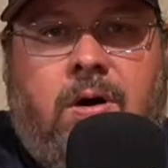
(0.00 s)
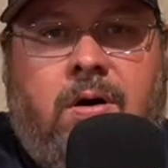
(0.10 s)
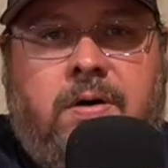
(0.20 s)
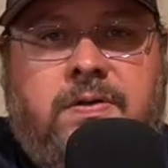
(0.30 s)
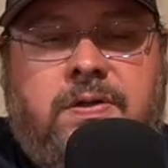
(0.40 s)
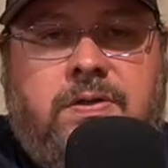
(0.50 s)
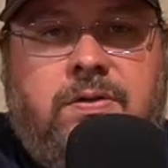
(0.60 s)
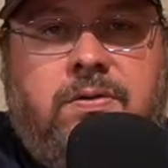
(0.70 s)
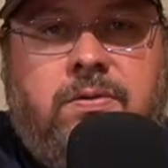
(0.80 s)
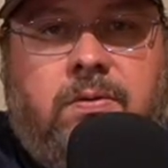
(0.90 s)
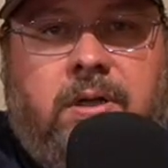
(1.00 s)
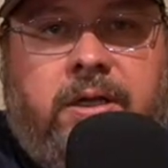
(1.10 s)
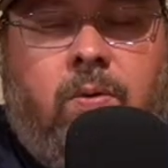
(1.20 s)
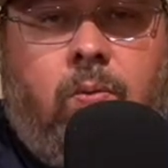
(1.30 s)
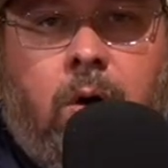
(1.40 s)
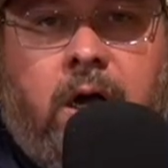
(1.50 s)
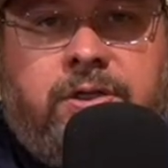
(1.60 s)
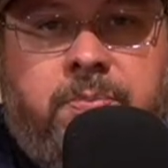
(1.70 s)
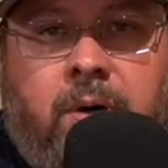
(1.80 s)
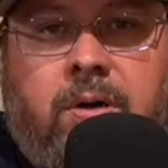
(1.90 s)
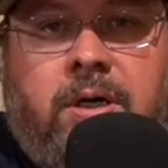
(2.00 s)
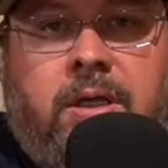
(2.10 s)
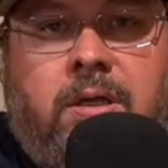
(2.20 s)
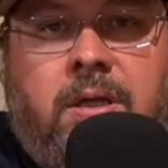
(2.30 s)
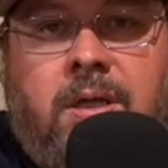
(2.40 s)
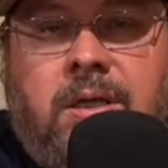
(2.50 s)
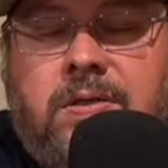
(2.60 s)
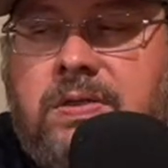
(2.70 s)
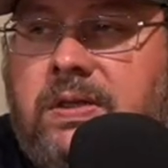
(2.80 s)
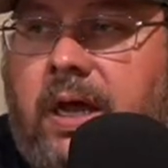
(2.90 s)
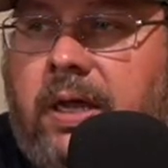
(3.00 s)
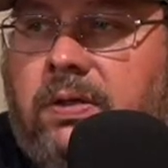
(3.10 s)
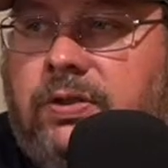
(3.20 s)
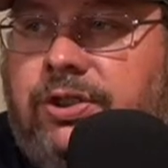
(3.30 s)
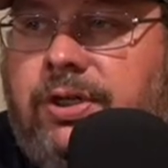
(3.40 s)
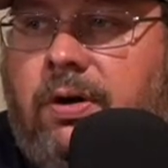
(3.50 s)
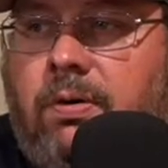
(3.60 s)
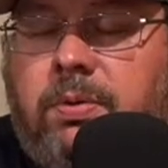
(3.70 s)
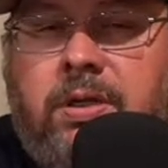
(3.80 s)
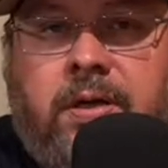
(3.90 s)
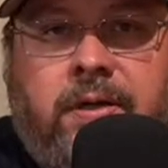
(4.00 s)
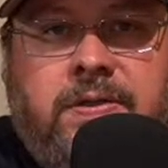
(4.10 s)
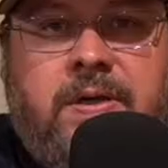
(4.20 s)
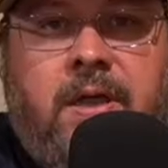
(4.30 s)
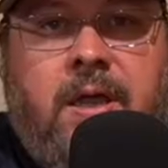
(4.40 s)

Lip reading: hard to do like a watch party style show because